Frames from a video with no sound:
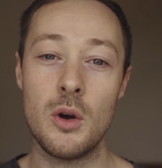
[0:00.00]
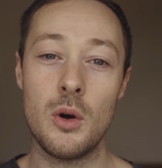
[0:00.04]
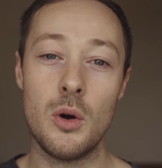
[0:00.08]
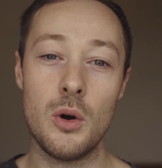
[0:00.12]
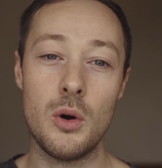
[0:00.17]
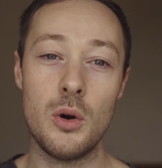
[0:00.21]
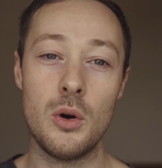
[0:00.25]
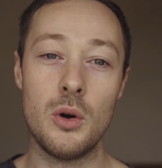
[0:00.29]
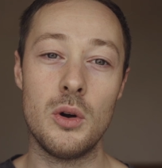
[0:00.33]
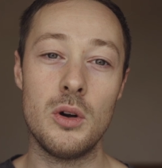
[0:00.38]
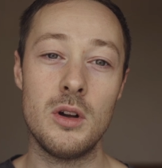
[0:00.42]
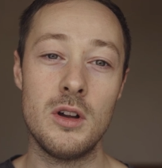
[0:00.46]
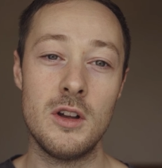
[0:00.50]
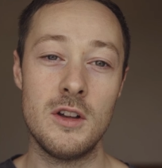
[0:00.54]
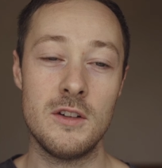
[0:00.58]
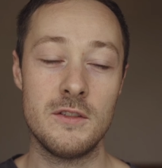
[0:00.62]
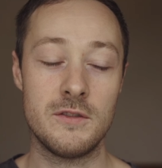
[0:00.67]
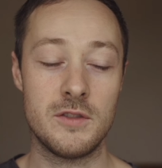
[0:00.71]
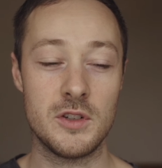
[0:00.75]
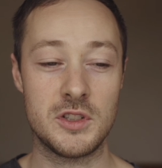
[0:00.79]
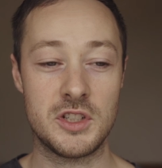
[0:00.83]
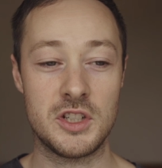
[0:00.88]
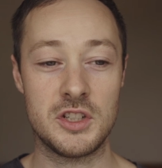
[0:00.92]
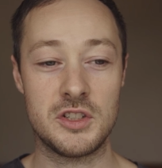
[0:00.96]
or
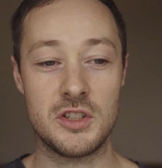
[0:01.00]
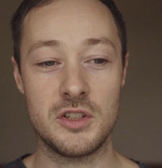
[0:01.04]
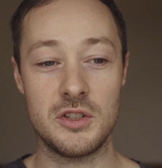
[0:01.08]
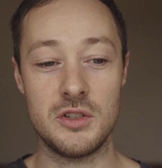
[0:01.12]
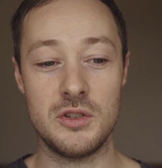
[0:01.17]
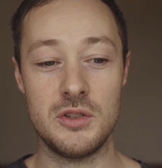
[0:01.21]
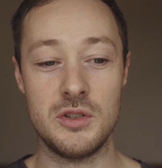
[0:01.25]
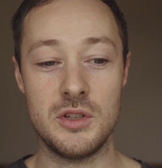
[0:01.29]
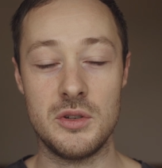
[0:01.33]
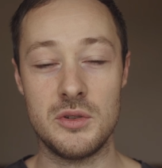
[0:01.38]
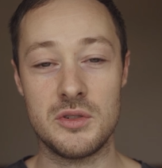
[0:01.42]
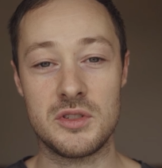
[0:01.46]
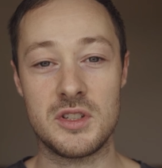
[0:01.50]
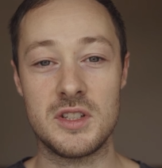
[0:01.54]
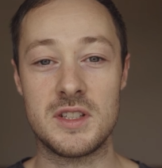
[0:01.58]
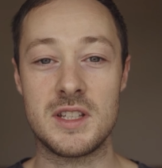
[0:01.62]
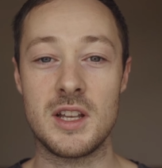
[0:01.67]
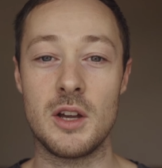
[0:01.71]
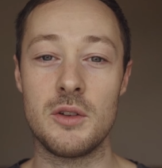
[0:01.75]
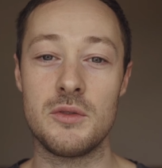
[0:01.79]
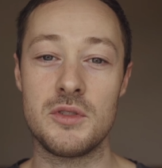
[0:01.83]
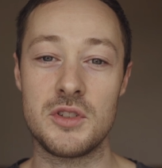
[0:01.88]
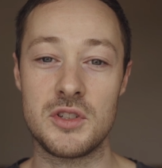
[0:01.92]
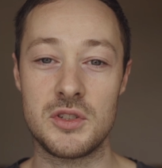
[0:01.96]
footage that you use to
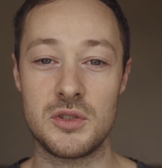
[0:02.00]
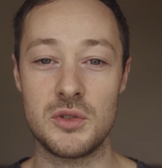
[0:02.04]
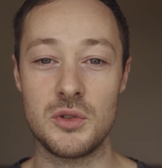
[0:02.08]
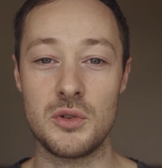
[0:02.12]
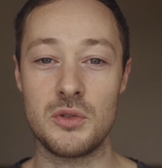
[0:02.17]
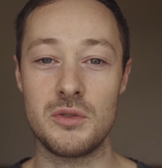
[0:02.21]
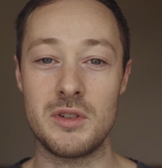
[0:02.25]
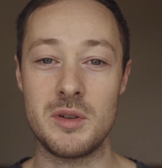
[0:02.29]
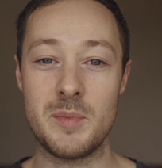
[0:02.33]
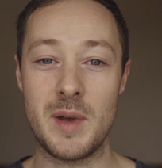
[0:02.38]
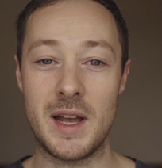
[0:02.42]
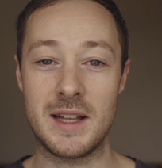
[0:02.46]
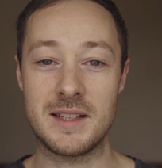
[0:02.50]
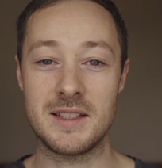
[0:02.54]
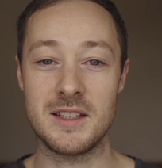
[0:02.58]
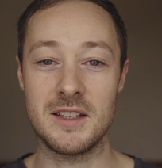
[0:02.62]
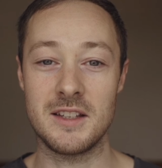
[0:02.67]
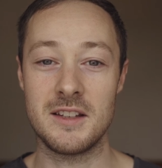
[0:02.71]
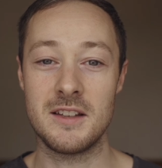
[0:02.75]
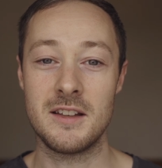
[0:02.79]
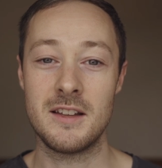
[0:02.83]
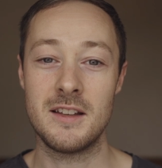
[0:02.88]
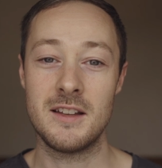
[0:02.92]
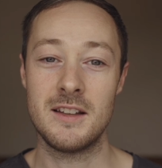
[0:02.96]
tell the story
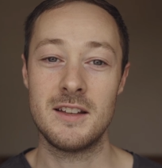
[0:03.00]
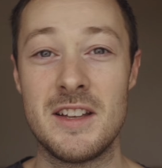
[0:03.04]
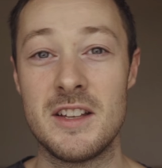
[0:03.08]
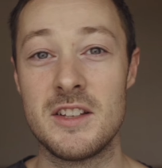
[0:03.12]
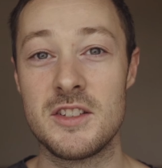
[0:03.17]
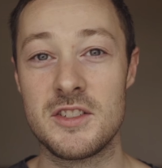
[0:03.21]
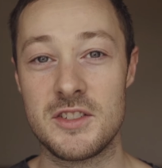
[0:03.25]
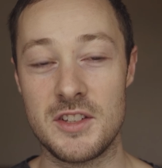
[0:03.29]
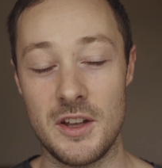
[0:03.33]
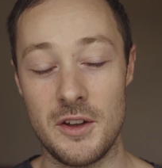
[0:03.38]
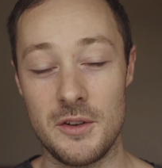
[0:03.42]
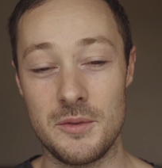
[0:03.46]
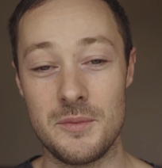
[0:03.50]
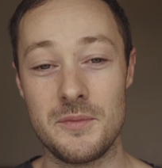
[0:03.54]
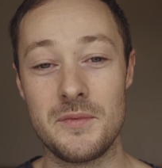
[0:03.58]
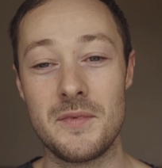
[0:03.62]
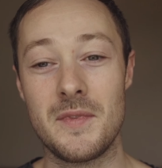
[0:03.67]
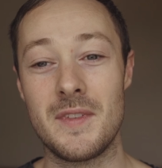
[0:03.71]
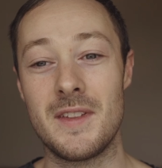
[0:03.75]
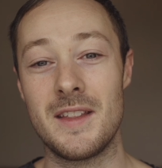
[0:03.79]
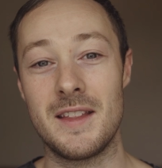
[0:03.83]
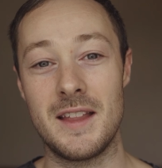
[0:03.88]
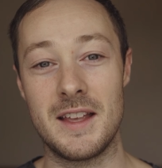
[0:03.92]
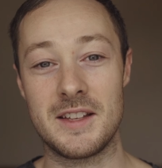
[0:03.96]
better. So
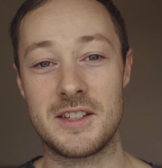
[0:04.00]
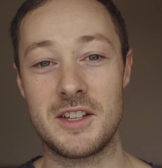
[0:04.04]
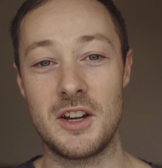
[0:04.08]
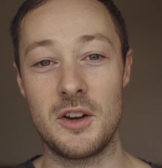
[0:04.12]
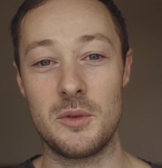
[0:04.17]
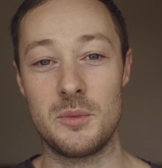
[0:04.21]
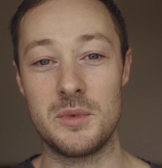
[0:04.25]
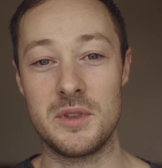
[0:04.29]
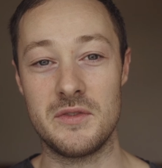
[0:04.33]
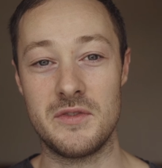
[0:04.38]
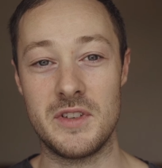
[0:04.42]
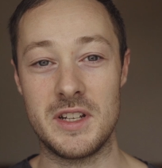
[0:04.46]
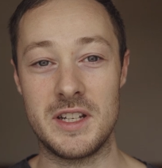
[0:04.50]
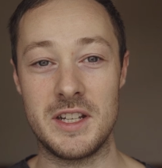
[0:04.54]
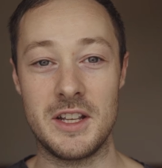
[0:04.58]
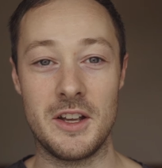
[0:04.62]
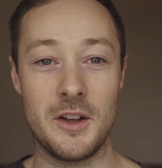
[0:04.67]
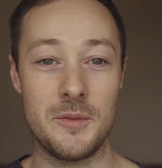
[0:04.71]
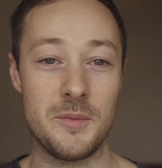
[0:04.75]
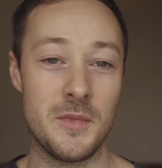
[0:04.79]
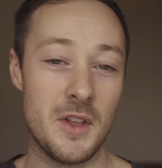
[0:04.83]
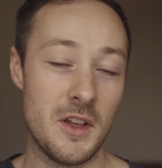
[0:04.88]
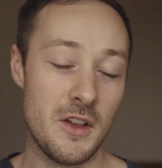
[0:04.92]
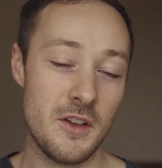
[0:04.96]
let's get on with the
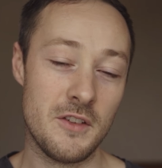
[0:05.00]
video.